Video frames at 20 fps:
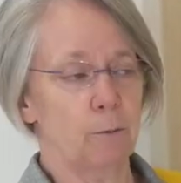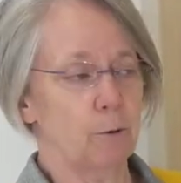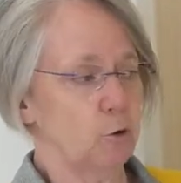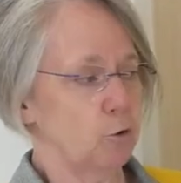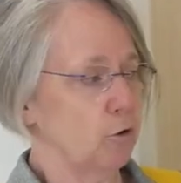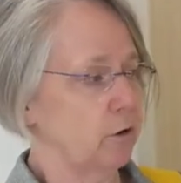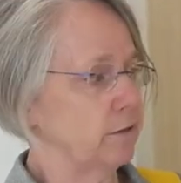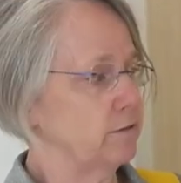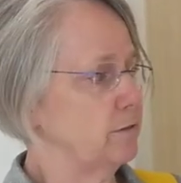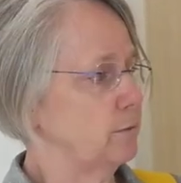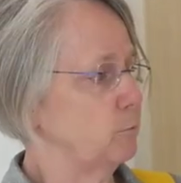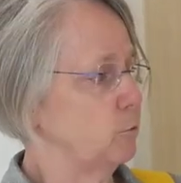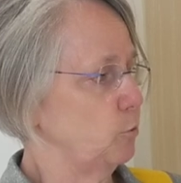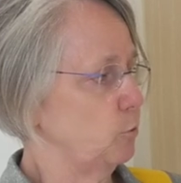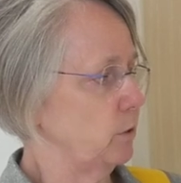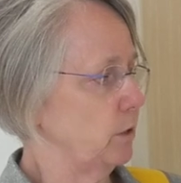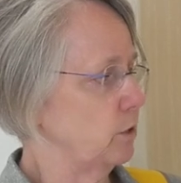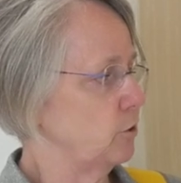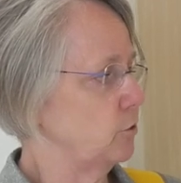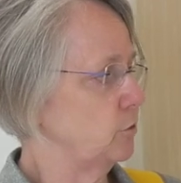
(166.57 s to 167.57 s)
across them and you
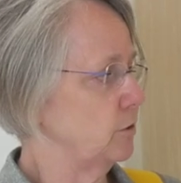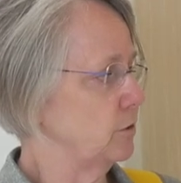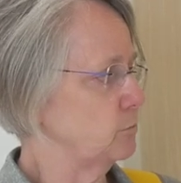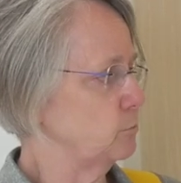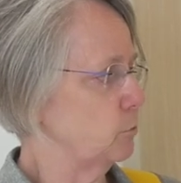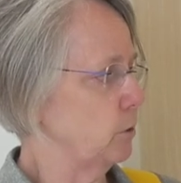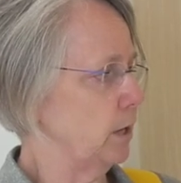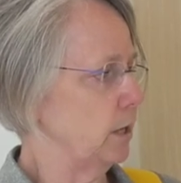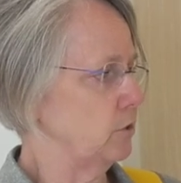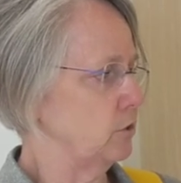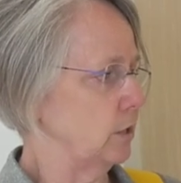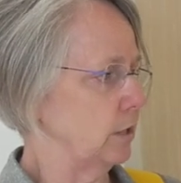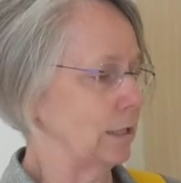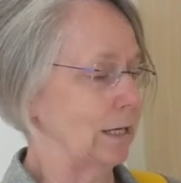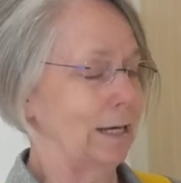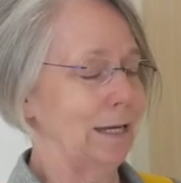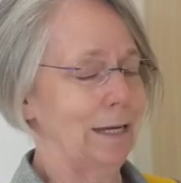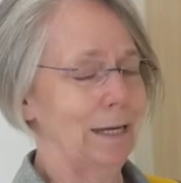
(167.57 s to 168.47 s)
want to do this project,